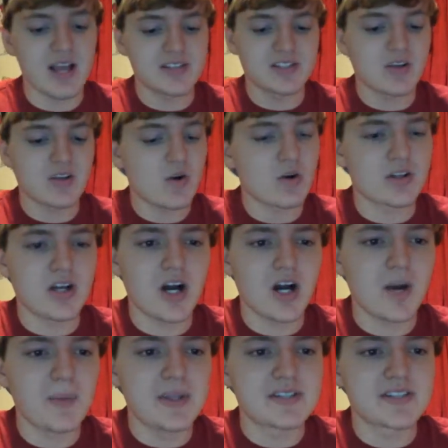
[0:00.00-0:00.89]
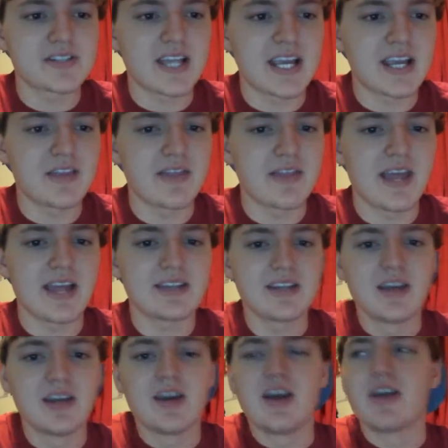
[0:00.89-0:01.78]
I saw a comment saying that
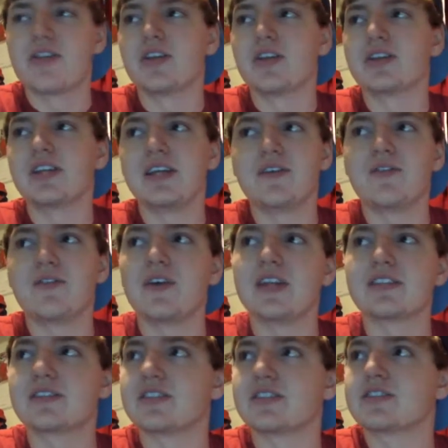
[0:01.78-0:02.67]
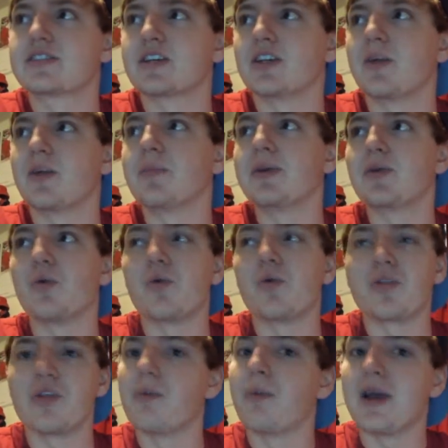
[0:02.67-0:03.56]
the defense is going to be
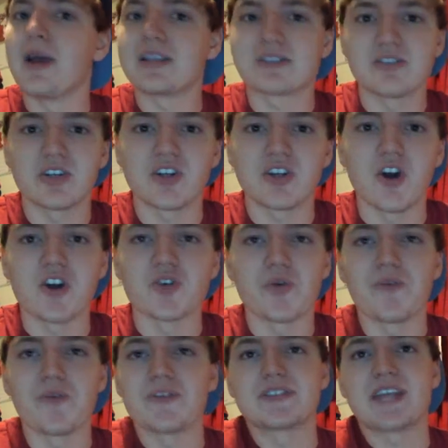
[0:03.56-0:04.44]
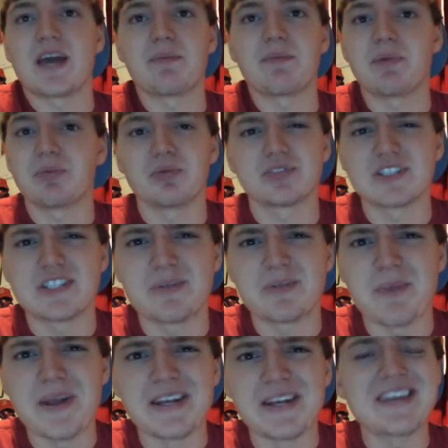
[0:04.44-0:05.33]
one of the best in the country. We just have people
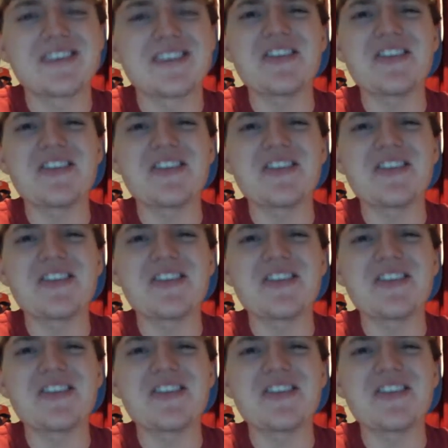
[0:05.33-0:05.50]
suspended.